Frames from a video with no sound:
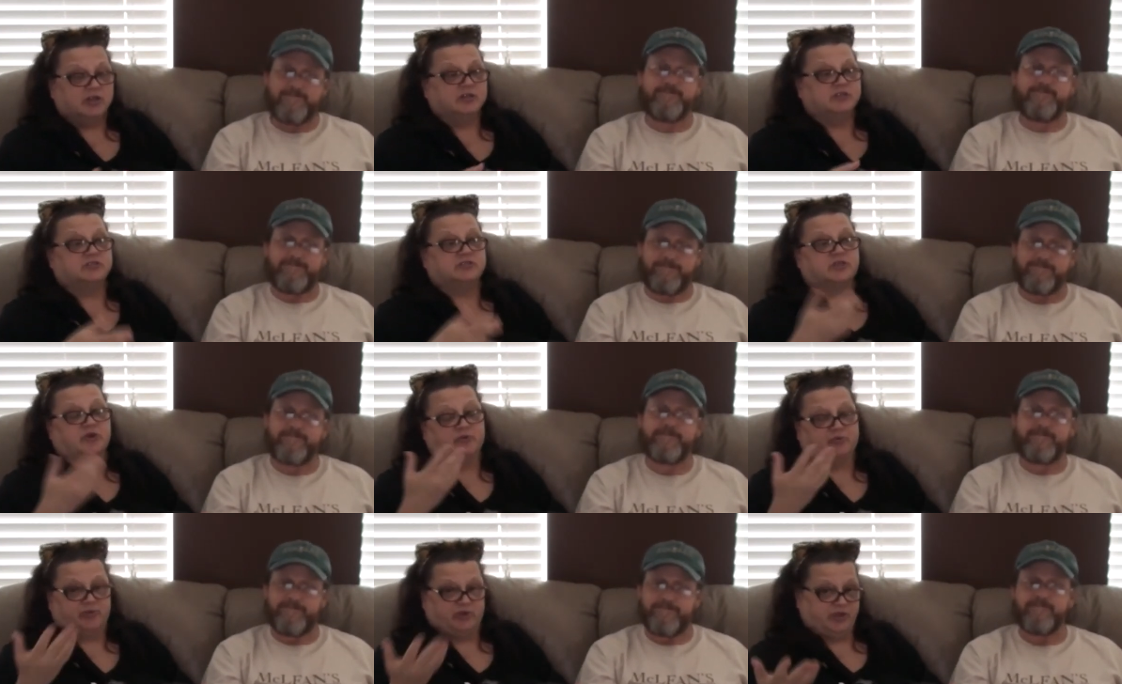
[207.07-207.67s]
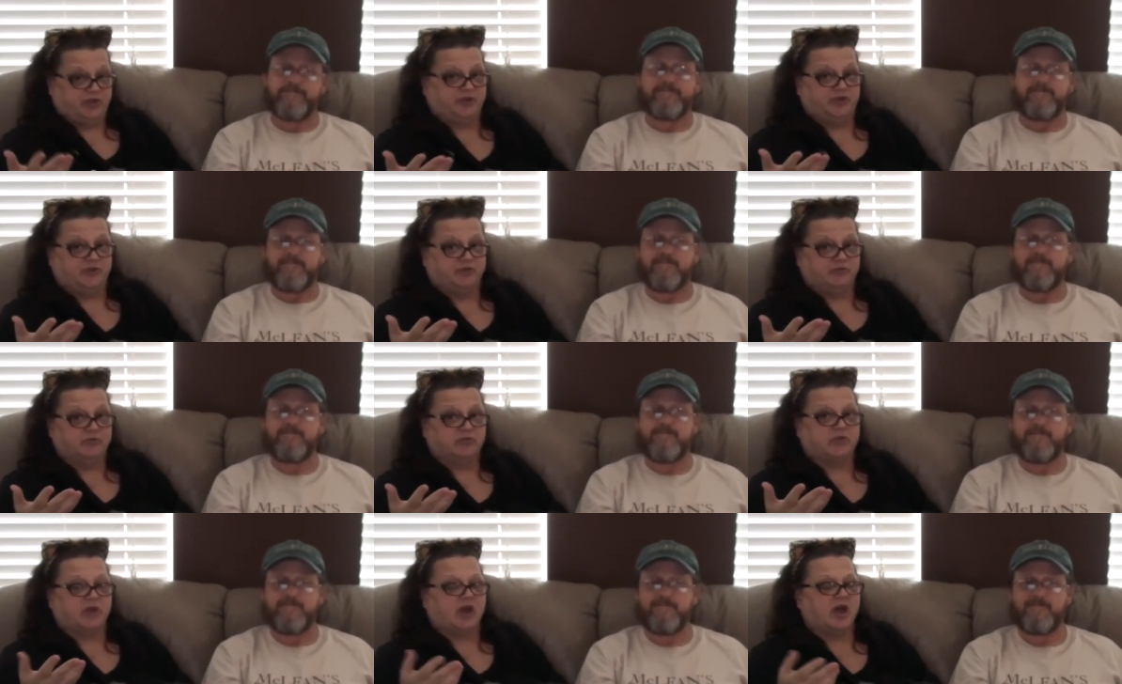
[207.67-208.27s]
Speaker 1: so we
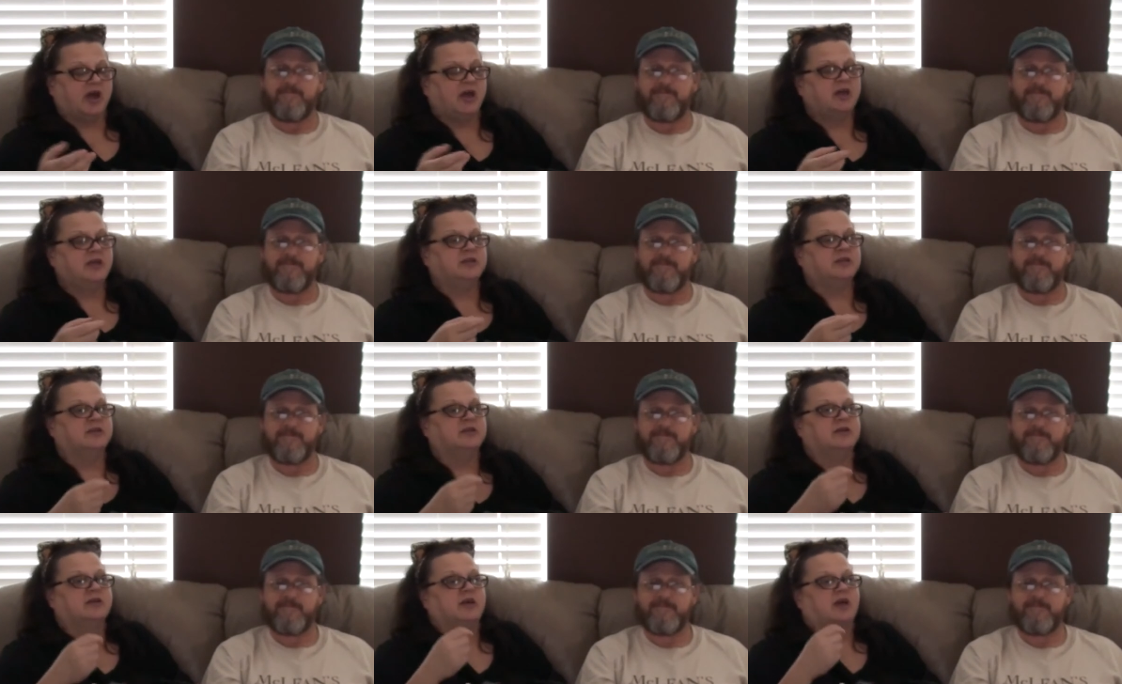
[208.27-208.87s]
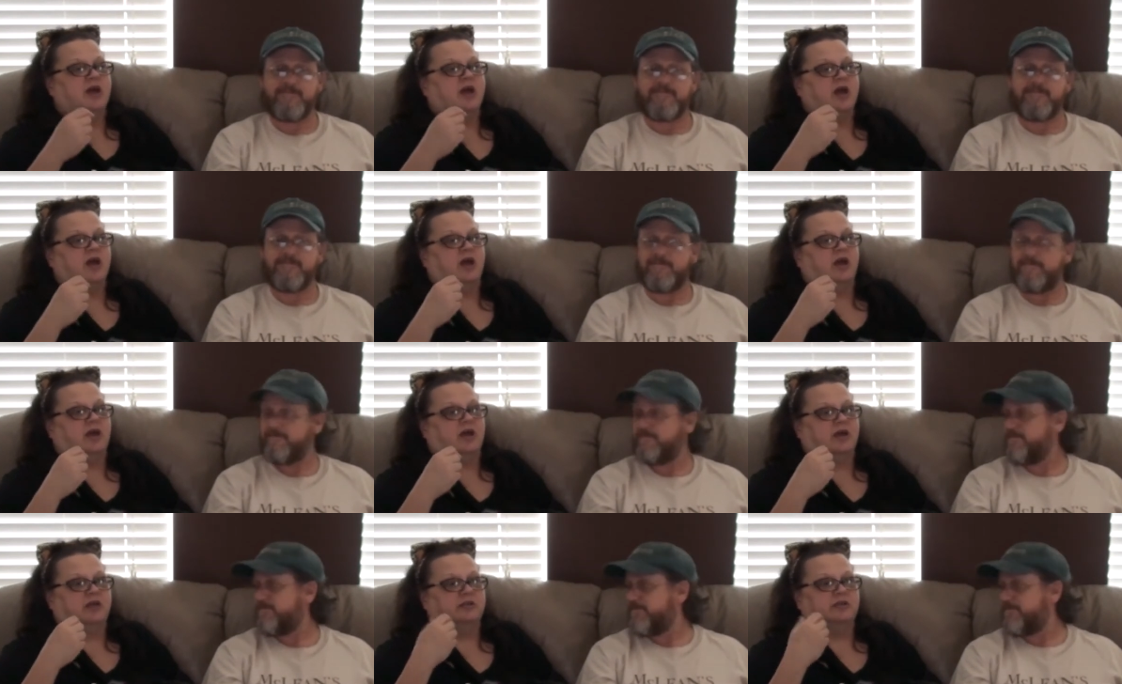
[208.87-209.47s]
knew that.
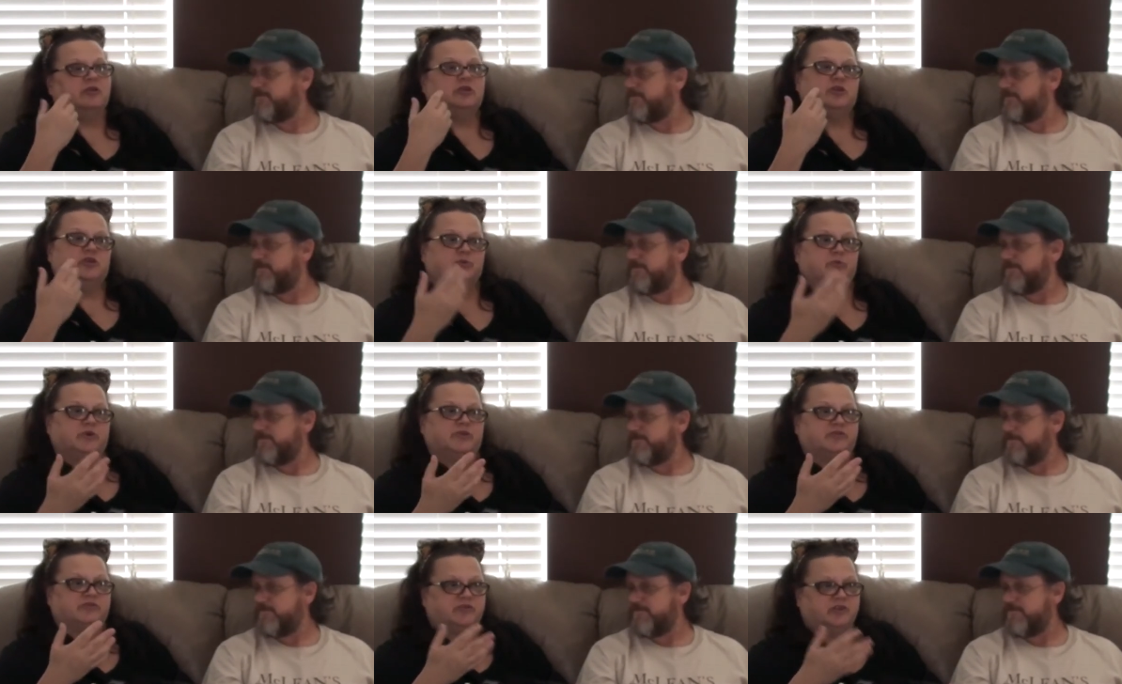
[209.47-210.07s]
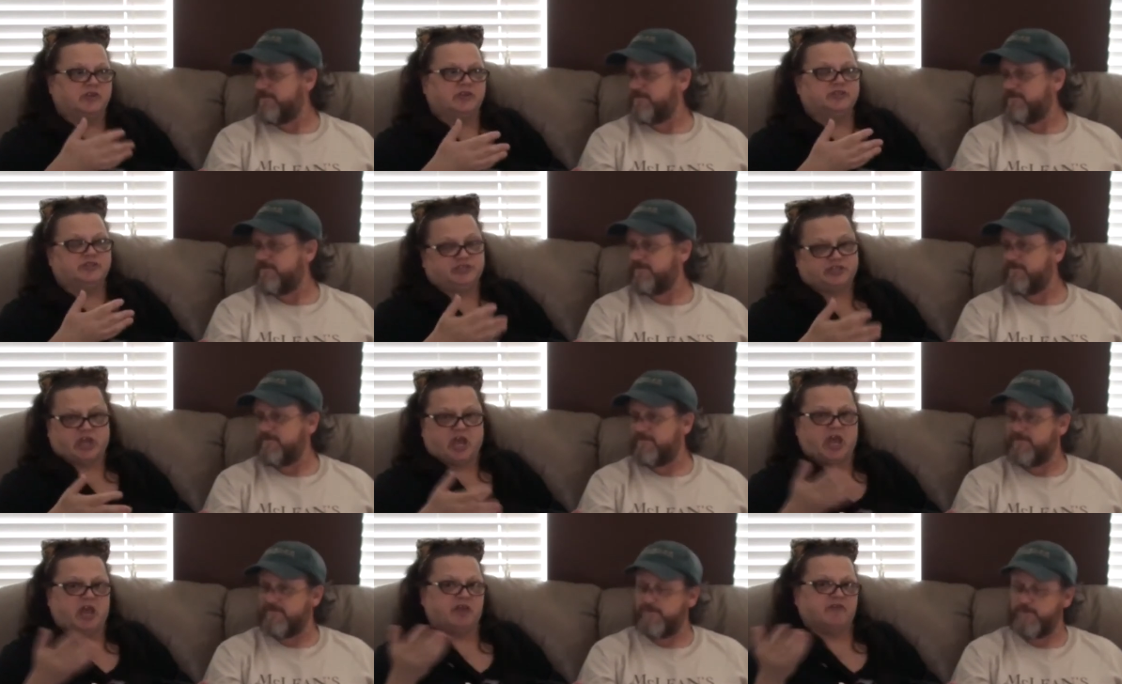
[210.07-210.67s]
And you would think
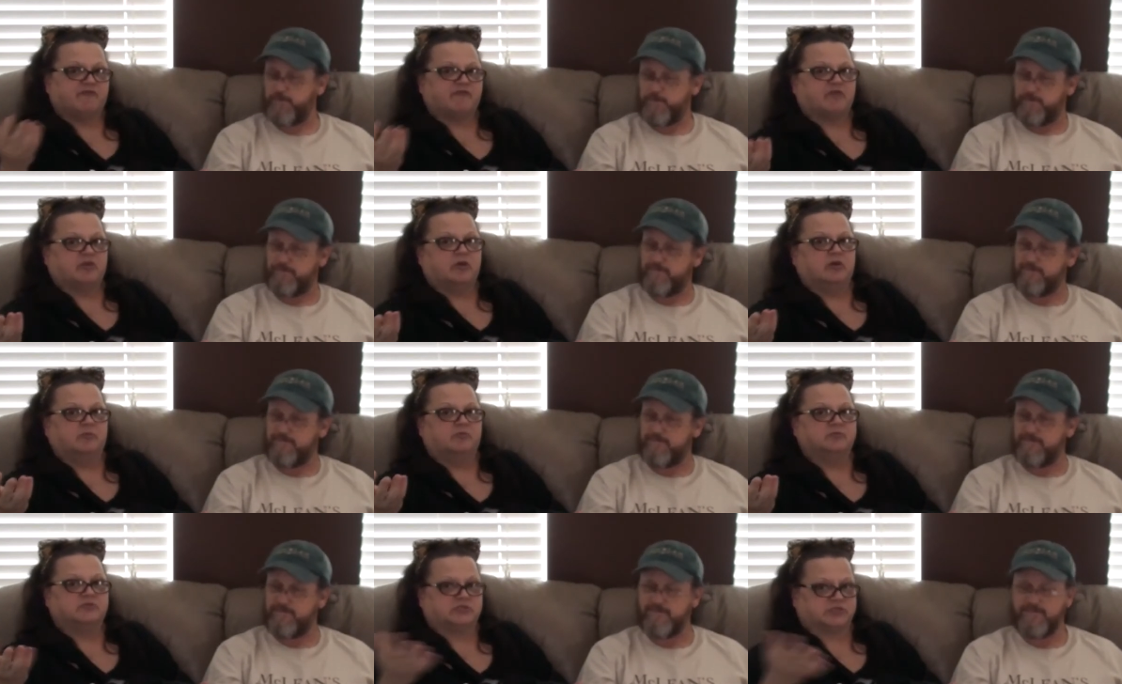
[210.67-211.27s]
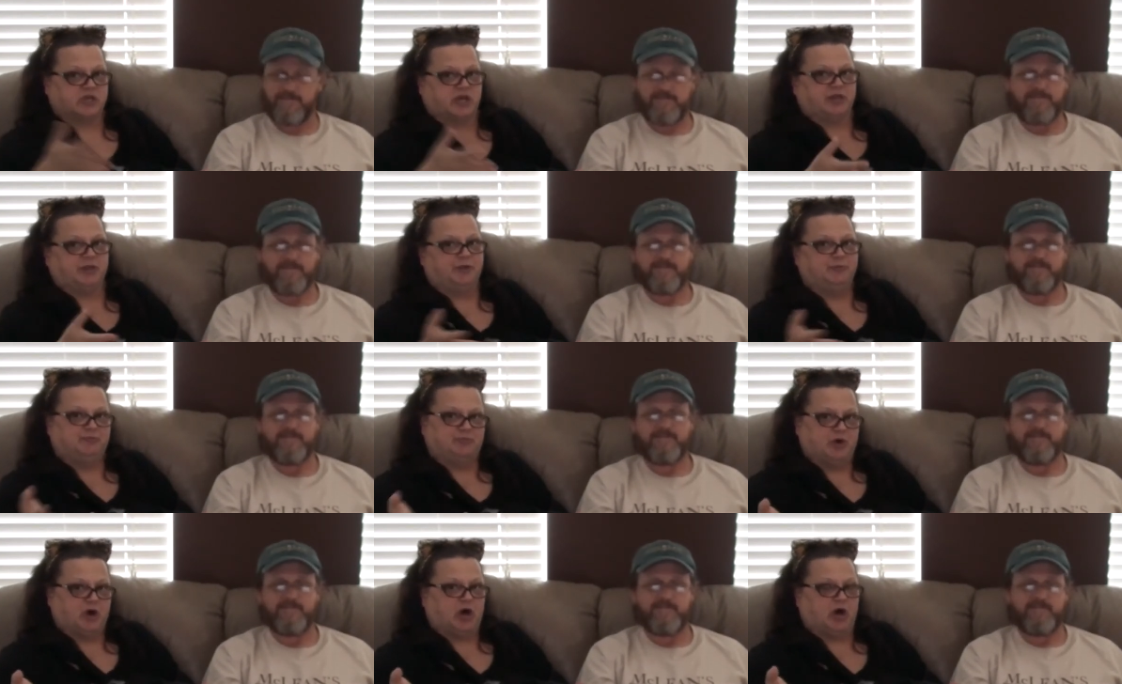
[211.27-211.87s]
Jay from
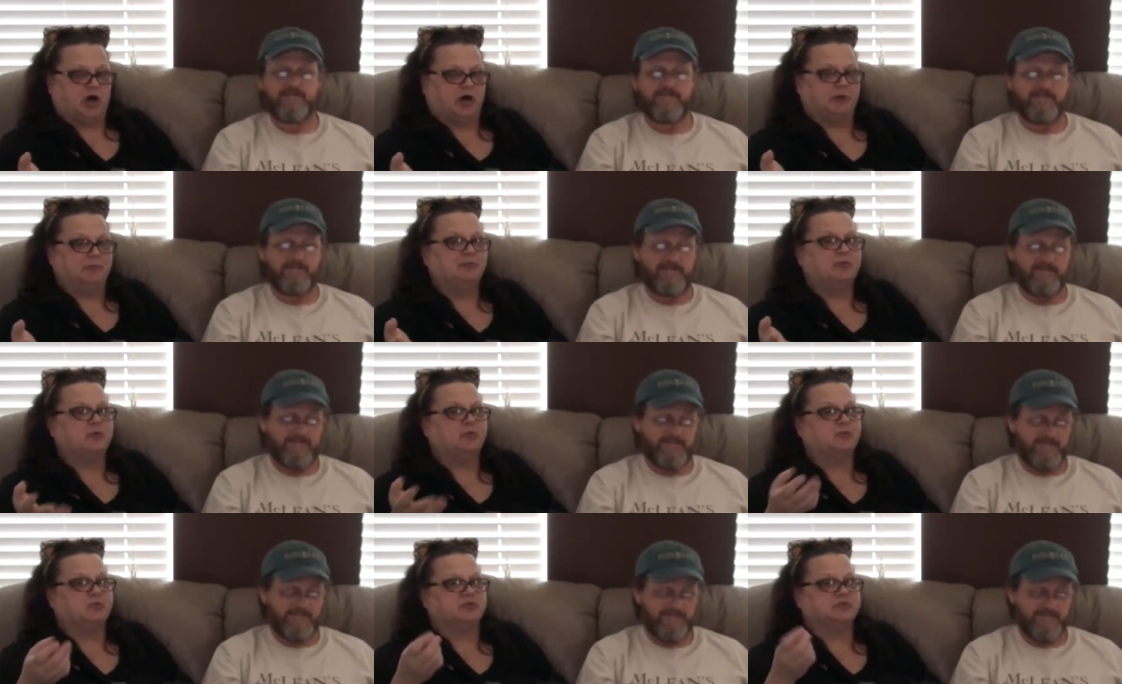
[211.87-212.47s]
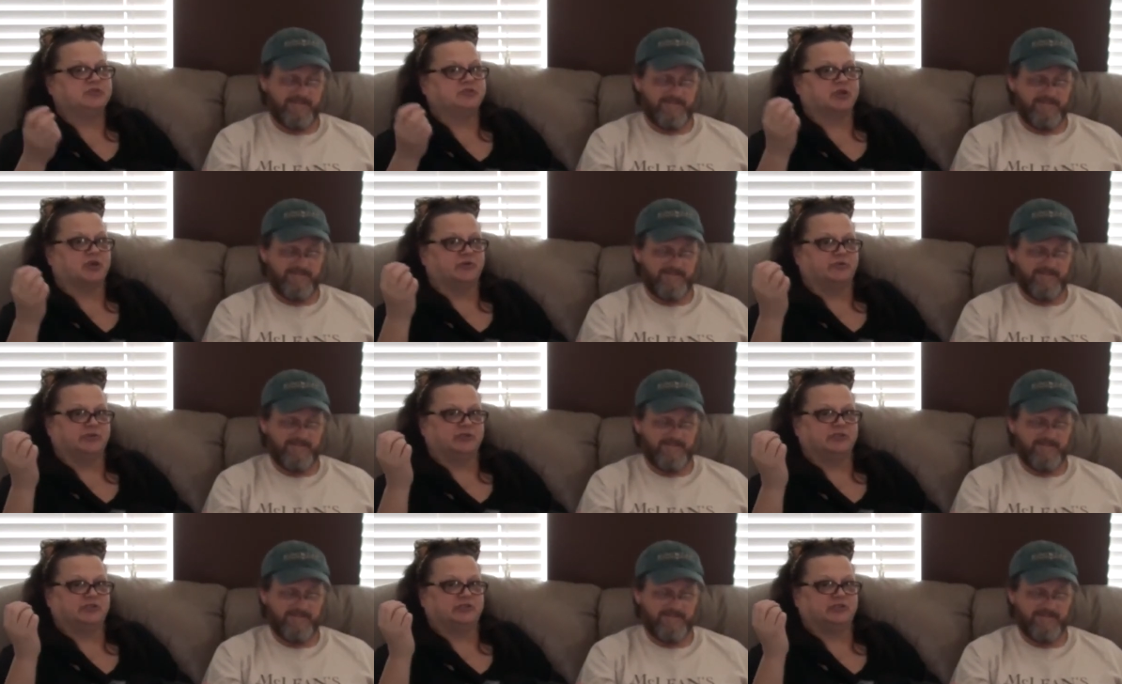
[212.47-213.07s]
Silent Bob was
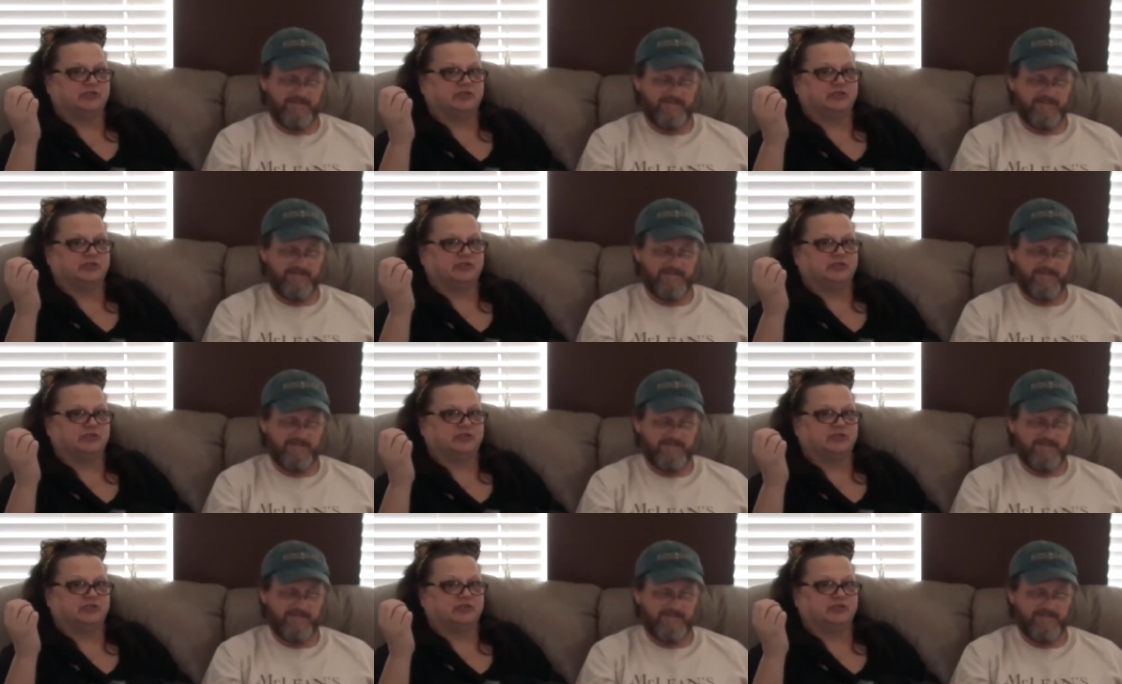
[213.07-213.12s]
going